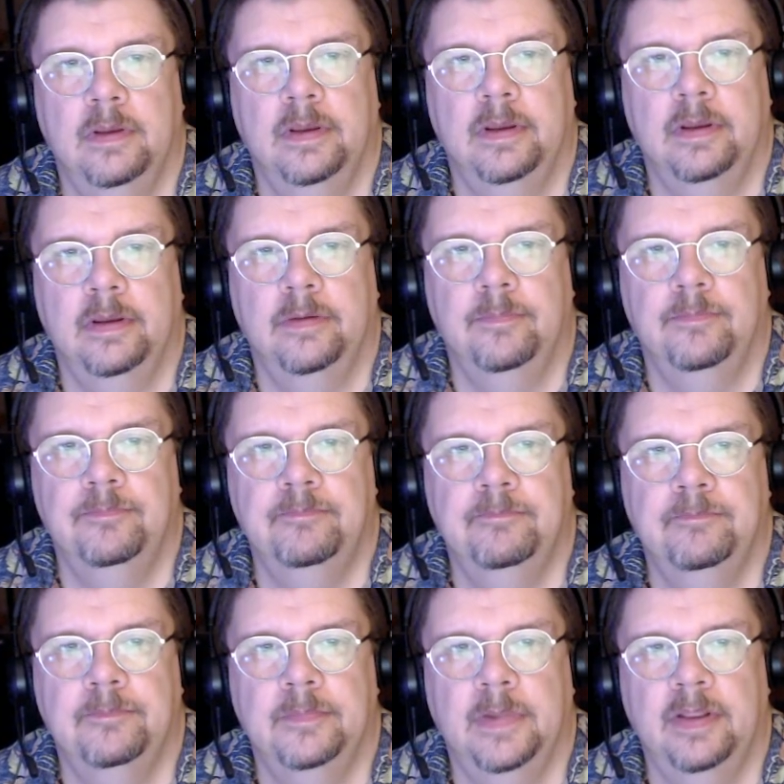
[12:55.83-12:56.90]

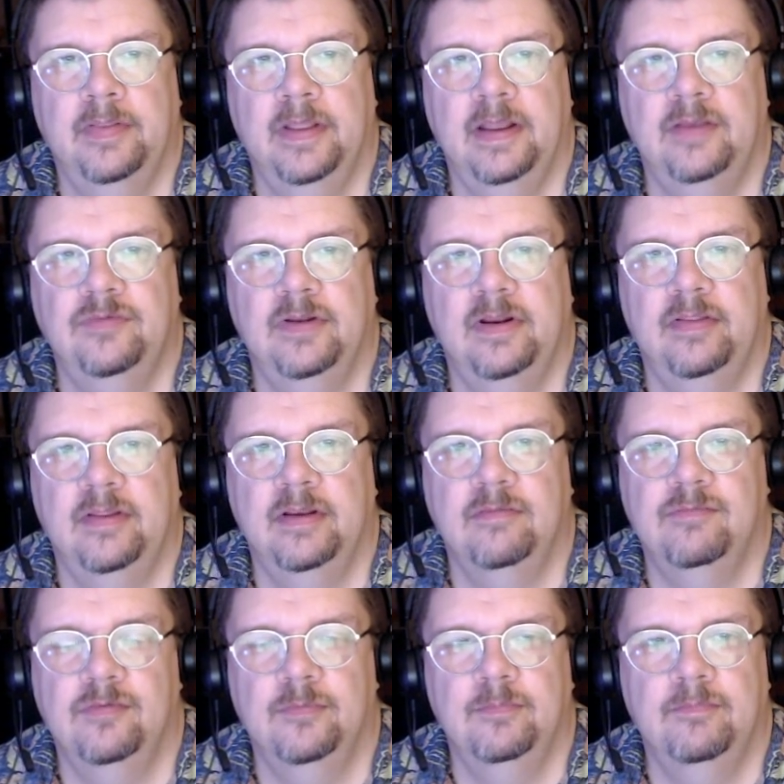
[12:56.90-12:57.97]
And that is anything
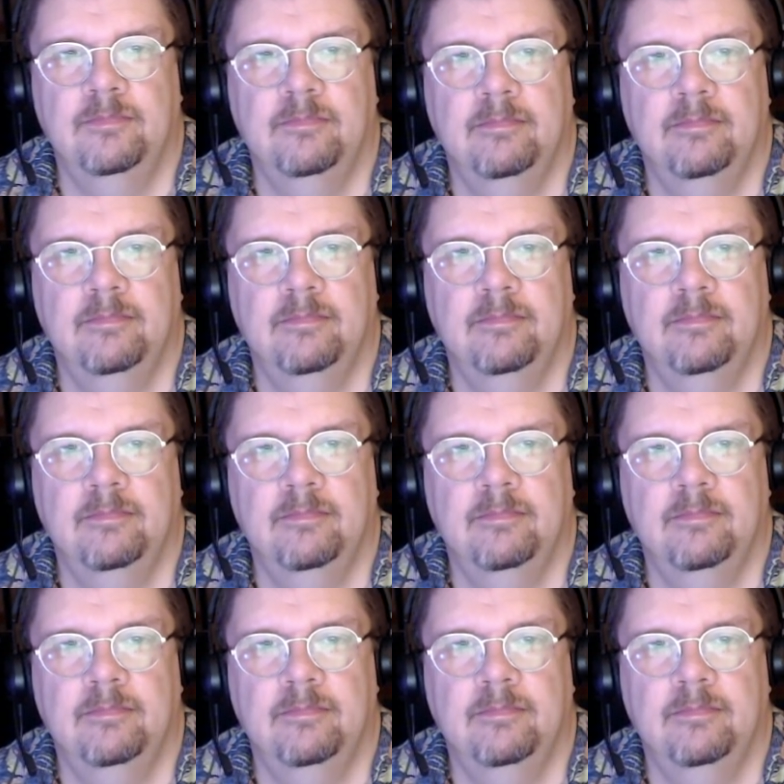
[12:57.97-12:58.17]
from